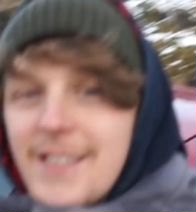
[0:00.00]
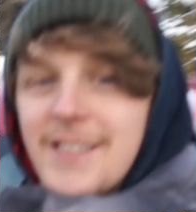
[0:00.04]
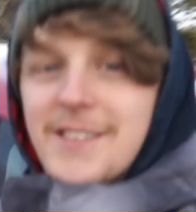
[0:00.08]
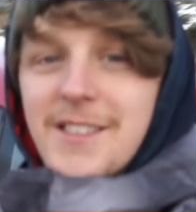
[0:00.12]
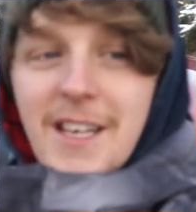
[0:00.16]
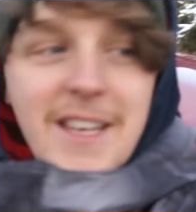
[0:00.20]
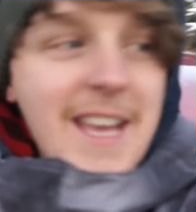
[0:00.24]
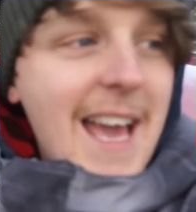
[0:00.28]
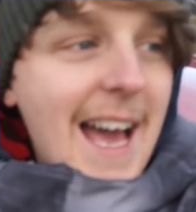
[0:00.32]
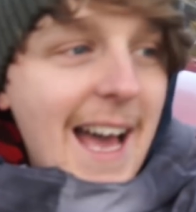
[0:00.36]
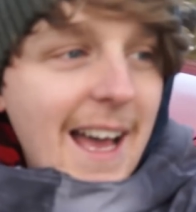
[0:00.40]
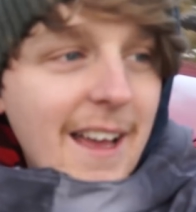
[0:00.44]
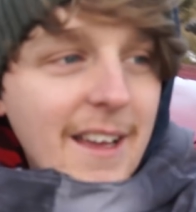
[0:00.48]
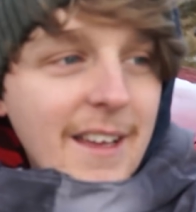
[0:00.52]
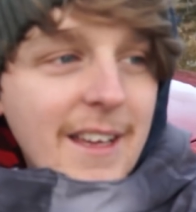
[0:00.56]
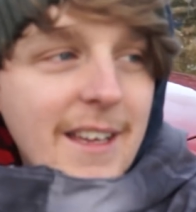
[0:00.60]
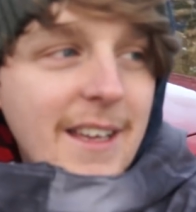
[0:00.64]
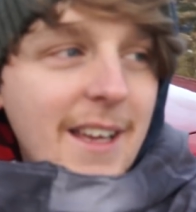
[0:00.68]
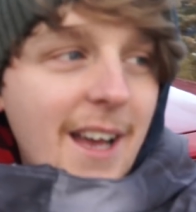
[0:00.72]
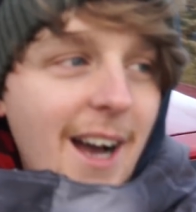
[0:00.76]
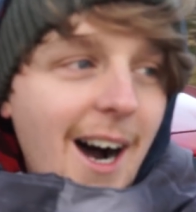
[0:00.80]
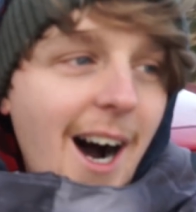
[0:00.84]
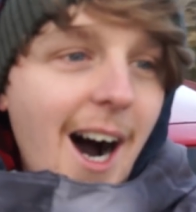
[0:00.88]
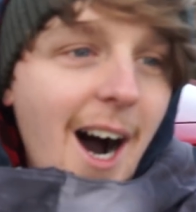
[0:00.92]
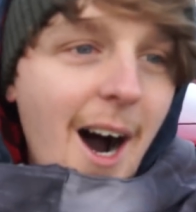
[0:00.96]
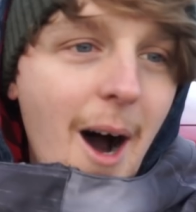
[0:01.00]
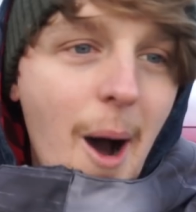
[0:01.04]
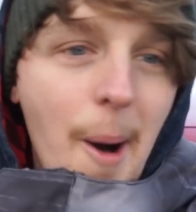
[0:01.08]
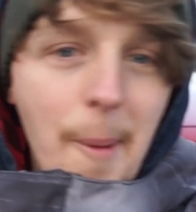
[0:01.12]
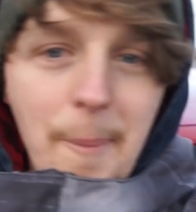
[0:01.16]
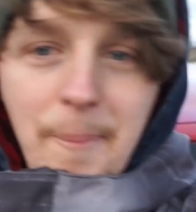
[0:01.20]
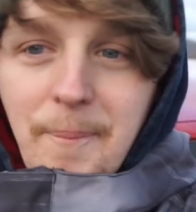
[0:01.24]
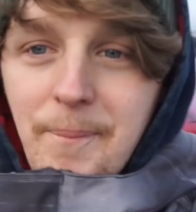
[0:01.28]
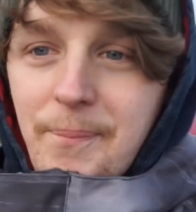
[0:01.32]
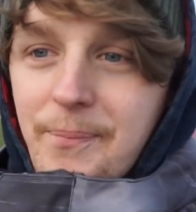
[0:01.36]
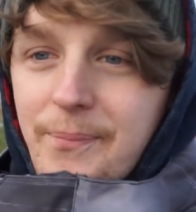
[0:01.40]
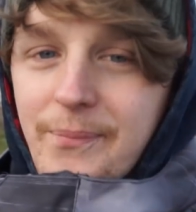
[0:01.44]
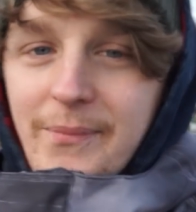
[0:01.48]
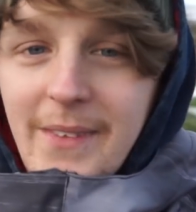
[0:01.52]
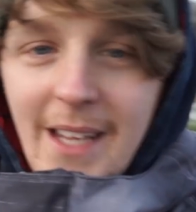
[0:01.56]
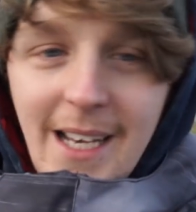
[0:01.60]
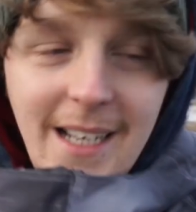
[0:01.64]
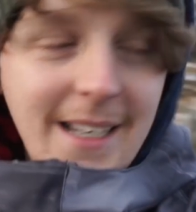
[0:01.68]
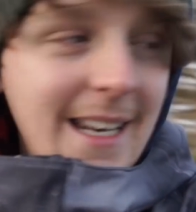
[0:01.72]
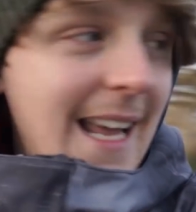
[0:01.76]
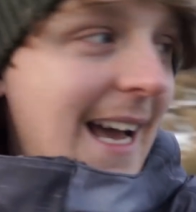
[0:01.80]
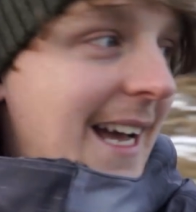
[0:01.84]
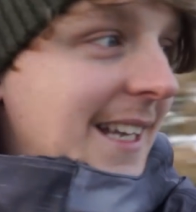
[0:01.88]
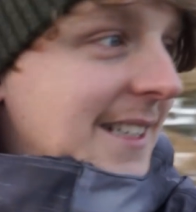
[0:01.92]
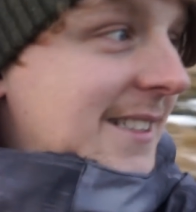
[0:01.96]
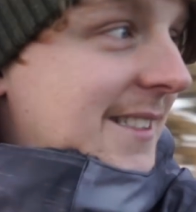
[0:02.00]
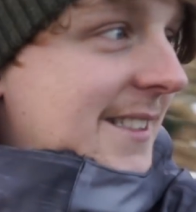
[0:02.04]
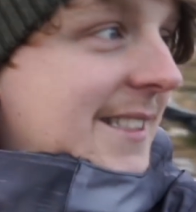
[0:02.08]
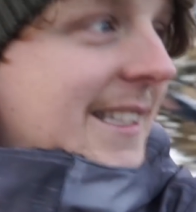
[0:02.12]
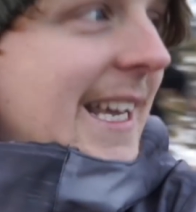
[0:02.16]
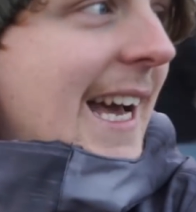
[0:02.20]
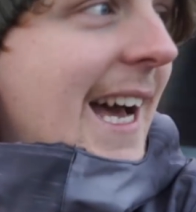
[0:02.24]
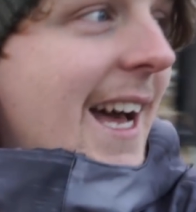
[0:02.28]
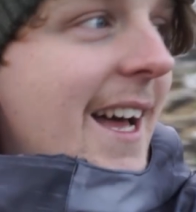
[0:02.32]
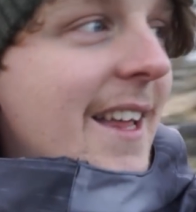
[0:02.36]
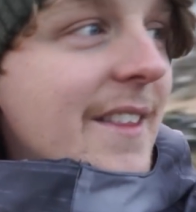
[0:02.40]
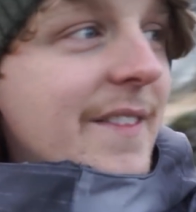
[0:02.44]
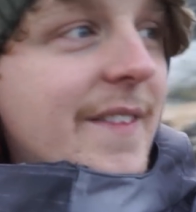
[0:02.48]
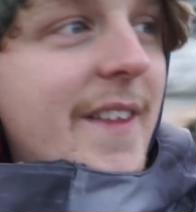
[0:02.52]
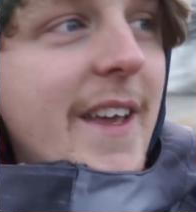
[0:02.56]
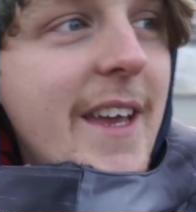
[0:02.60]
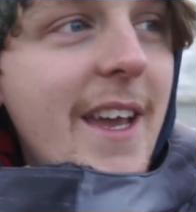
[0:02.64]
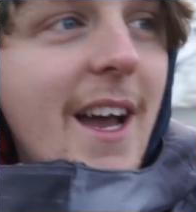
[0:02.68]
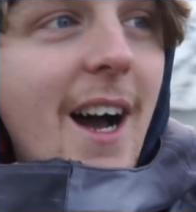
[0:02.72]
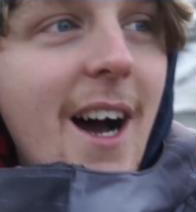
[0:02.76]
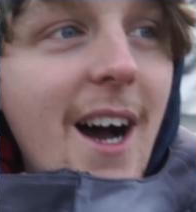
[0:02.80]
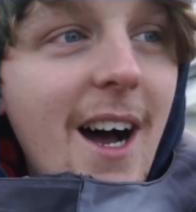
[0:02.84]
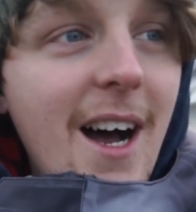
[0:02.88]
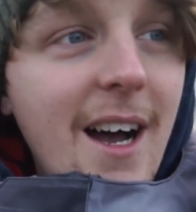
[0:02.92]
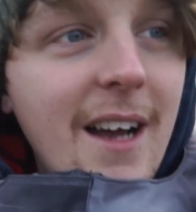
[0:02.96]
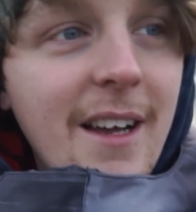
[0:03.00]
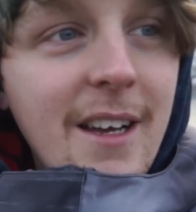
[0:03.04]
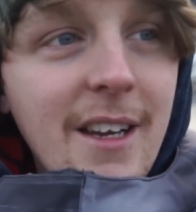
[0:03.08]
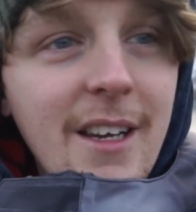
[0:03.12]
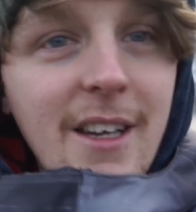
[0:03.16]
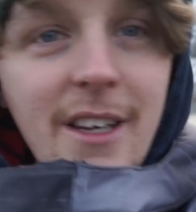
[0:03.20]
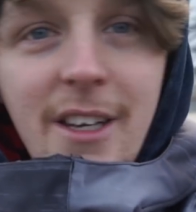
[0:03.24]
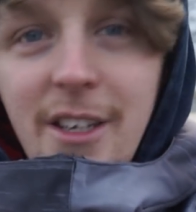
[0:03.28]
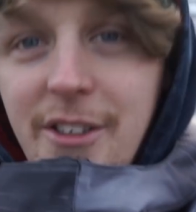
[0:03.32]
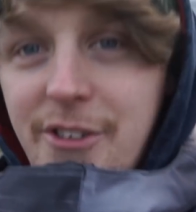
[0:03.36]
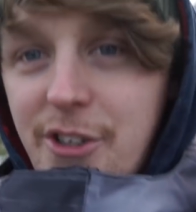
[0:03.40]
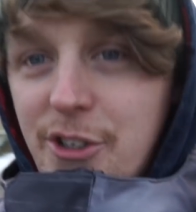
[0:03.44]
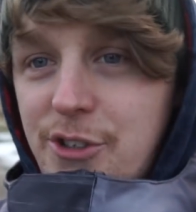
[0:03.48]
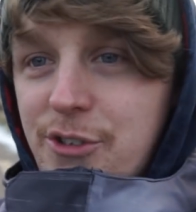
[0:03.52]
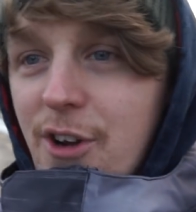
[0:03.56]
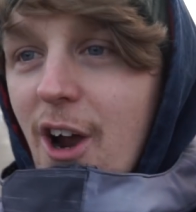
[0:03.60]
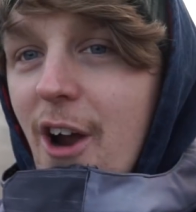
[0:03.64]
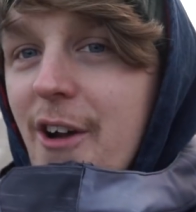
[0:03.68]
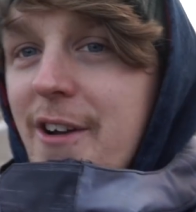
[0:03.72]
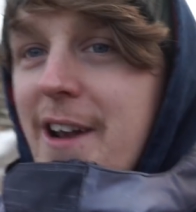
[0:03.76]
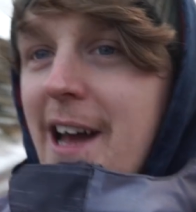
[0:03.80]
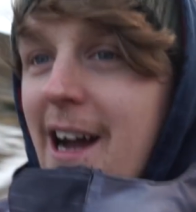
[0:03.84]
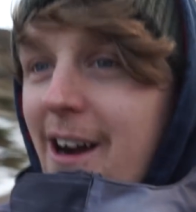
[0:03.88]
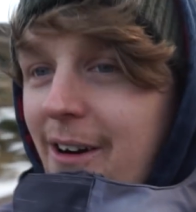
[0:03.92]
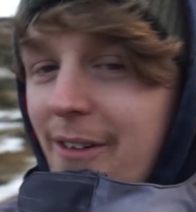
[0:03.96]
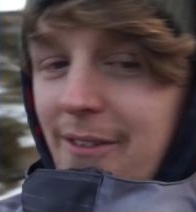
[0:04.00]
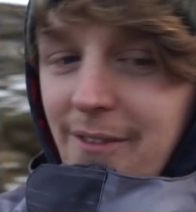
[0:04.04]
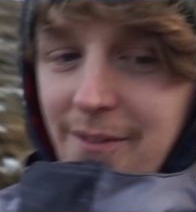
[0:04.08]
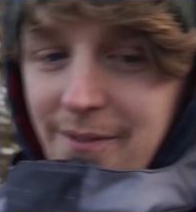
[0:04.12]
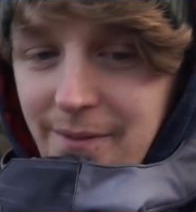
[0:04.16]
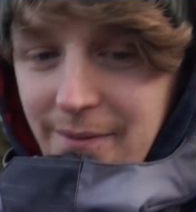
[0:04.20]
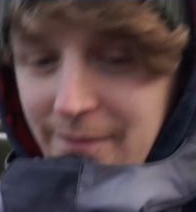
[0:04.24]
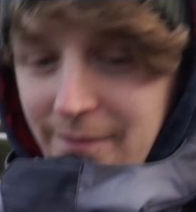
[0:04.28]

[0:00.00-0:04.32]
So yeah, um, let's get the, uh, the drone out.